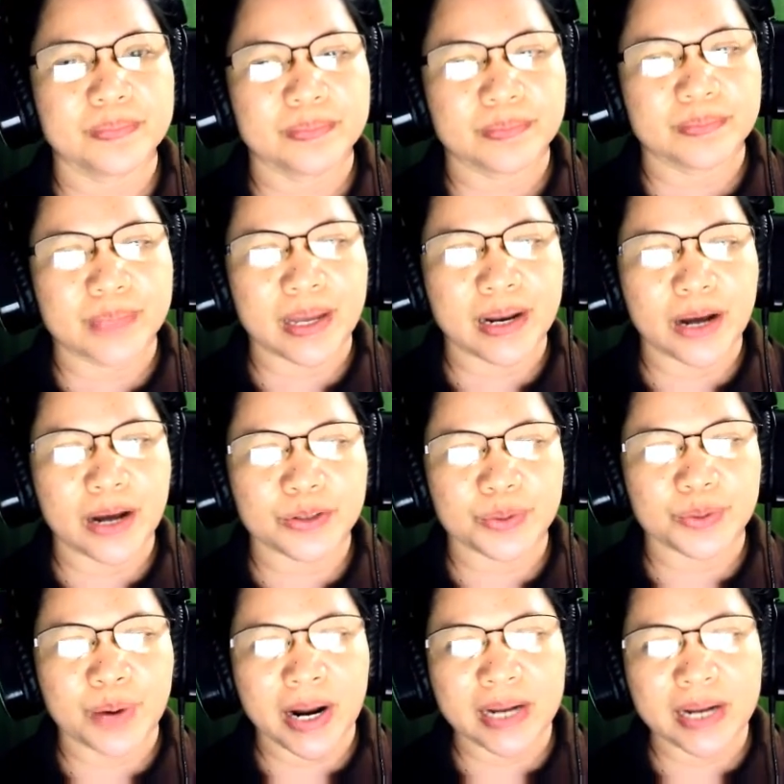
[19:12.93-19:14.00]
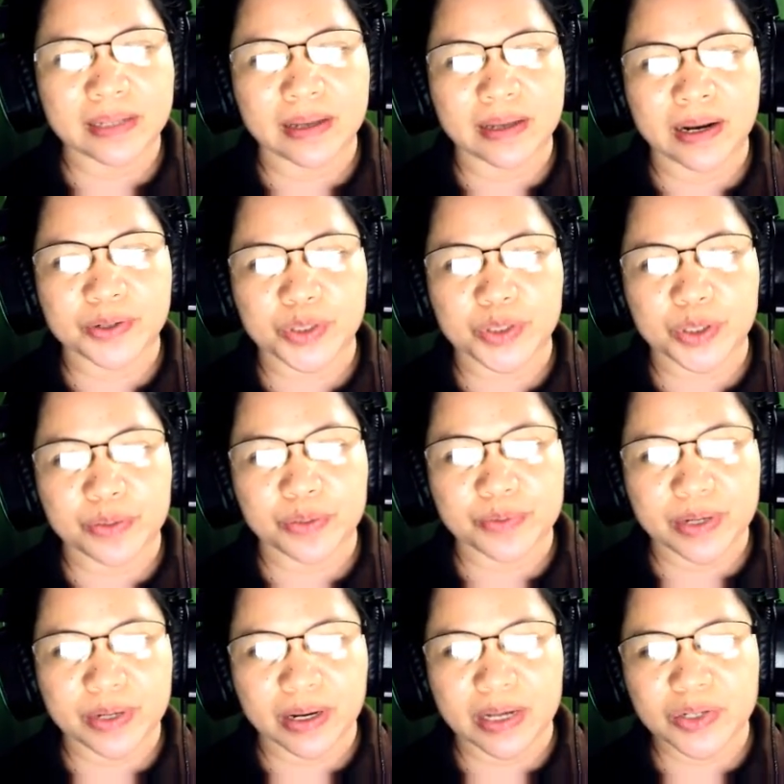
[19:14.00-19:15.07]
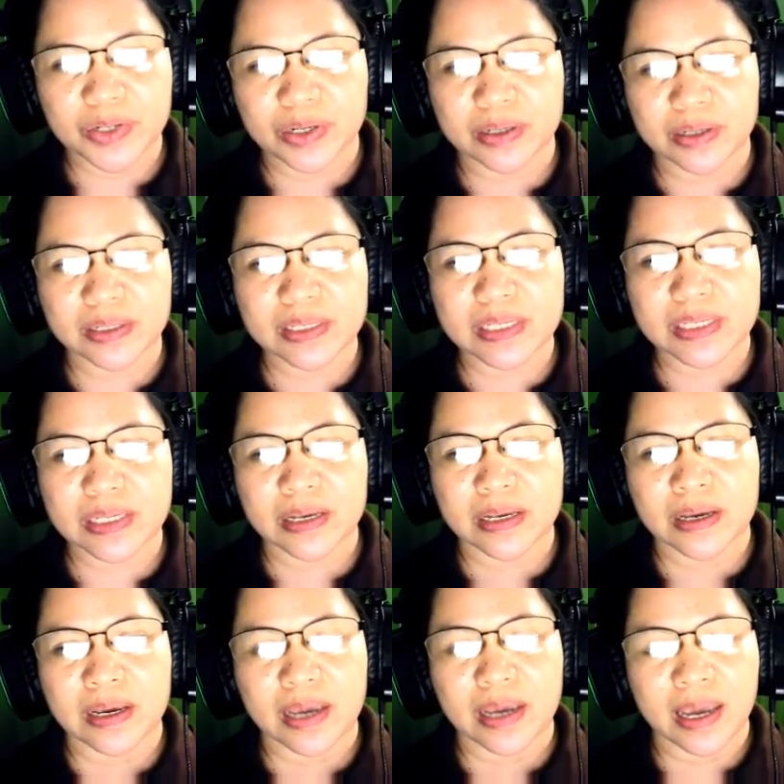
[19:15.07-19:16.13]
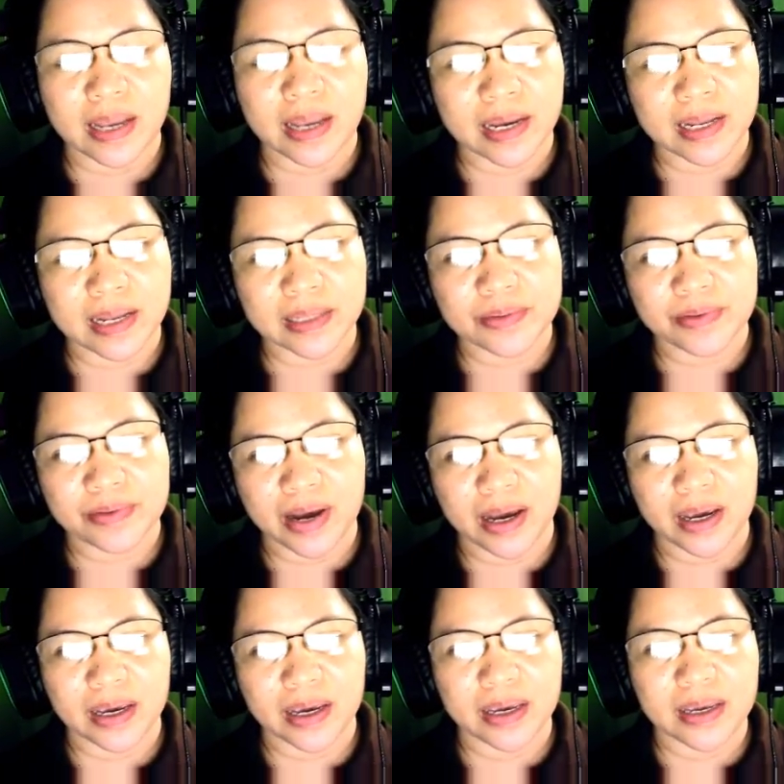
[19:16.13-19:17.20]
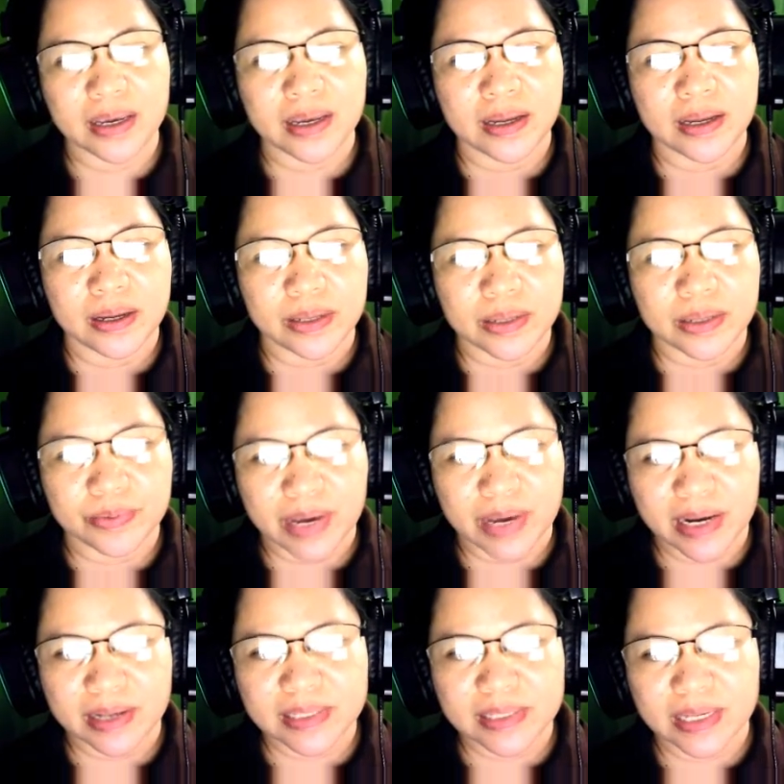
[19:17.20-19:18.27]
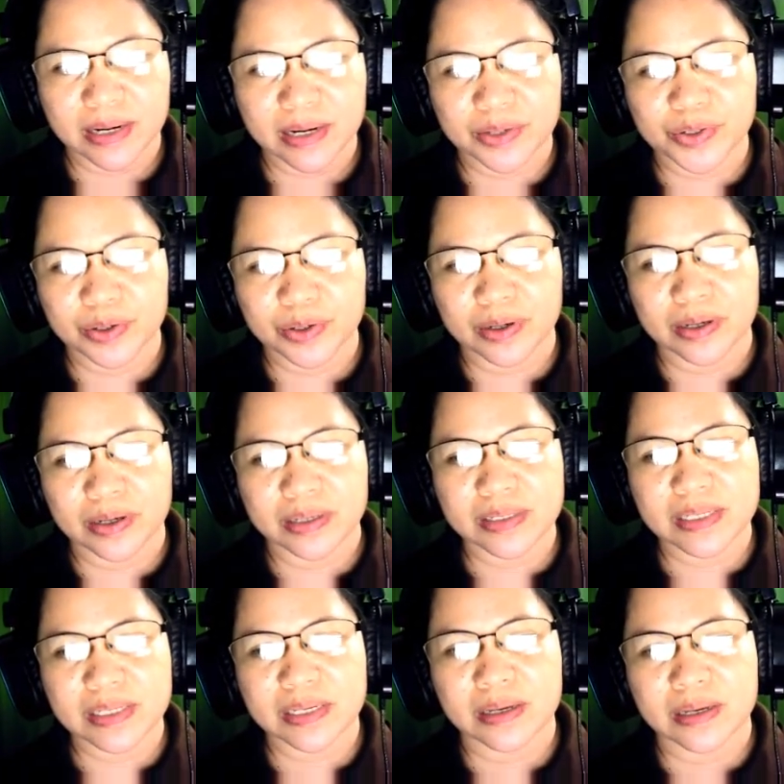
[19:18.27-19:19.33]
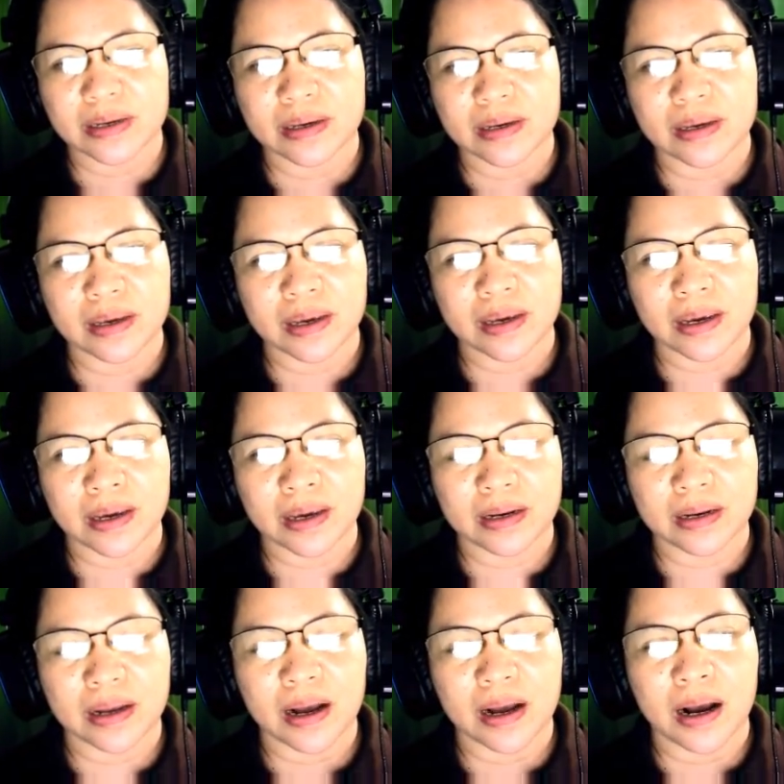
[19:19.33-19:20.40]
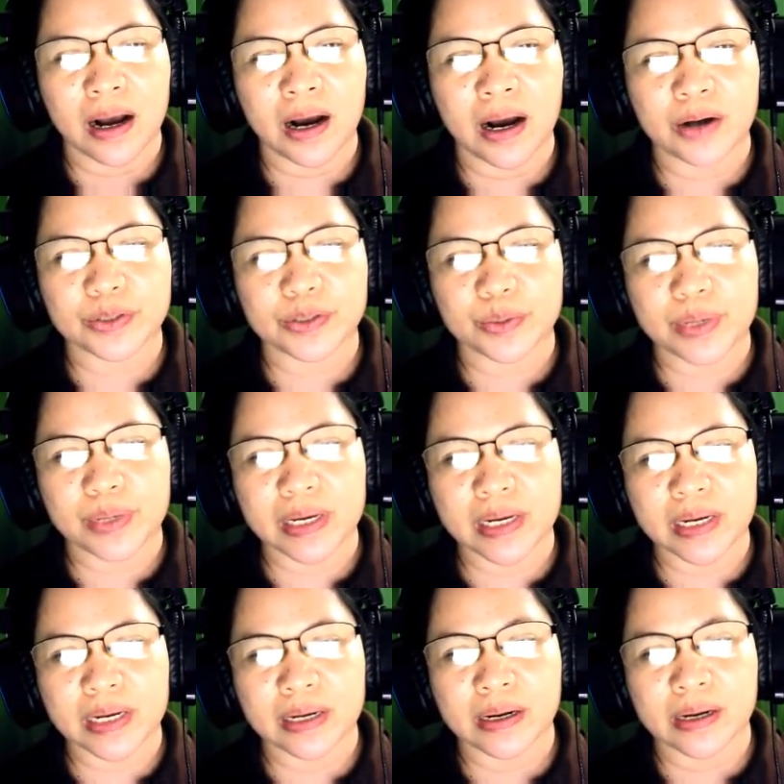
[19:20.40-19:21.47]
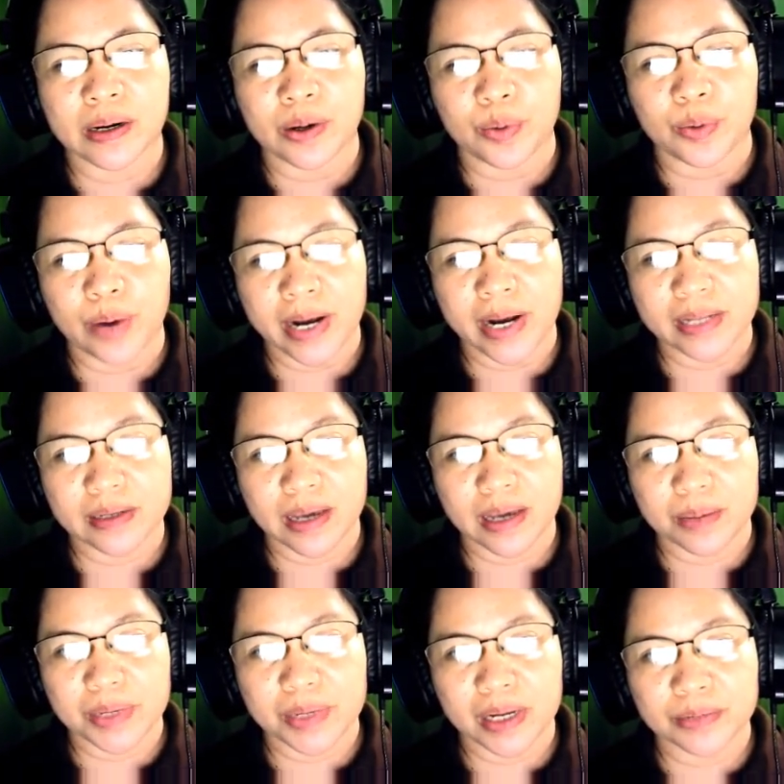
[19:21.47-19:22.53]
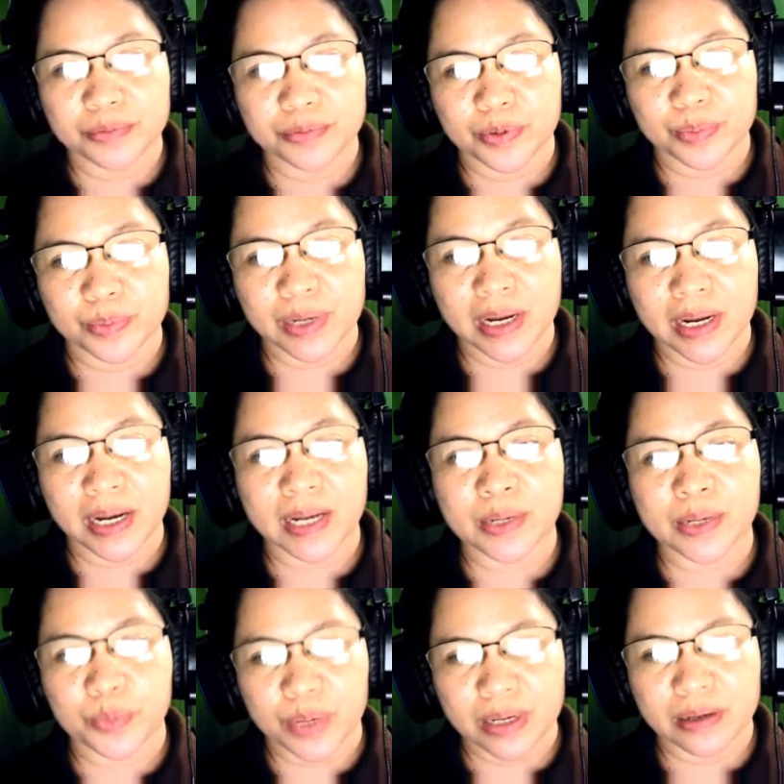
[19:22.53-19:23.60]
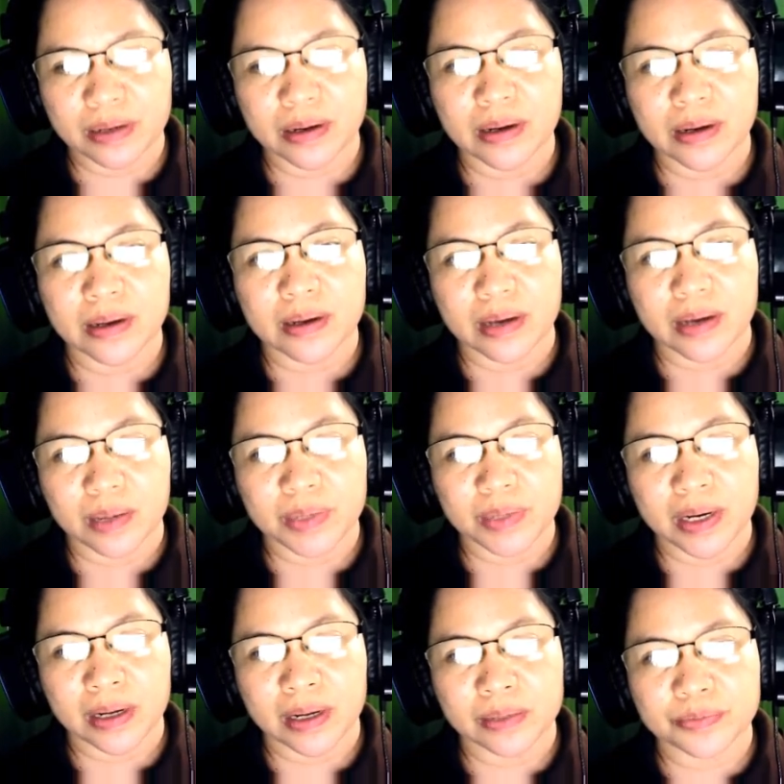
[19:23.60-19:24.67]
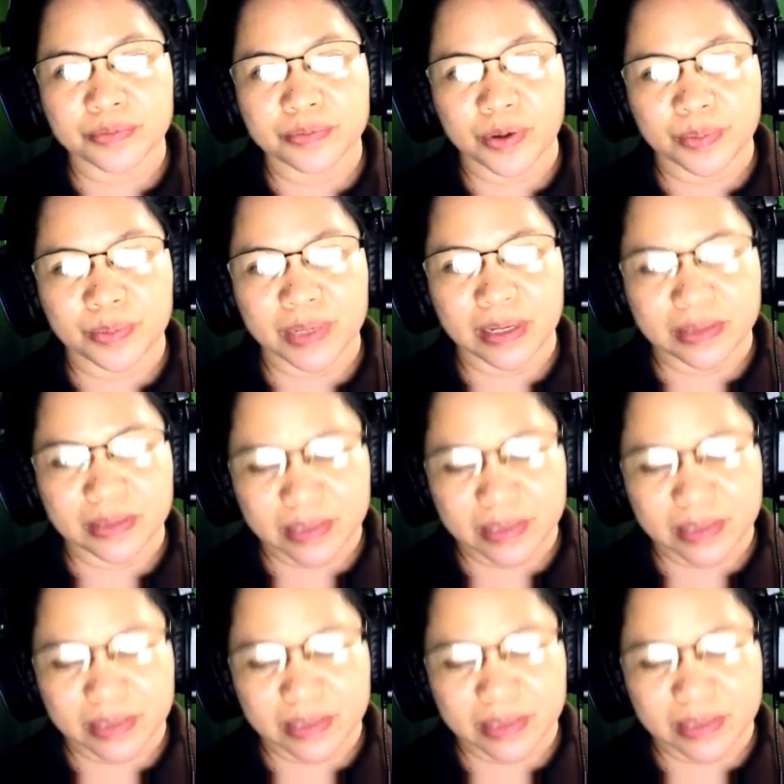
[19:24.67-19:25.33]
Then how to write electron configurations and identify the valence electrons, and how do we write chemical formula and read chemical formulas.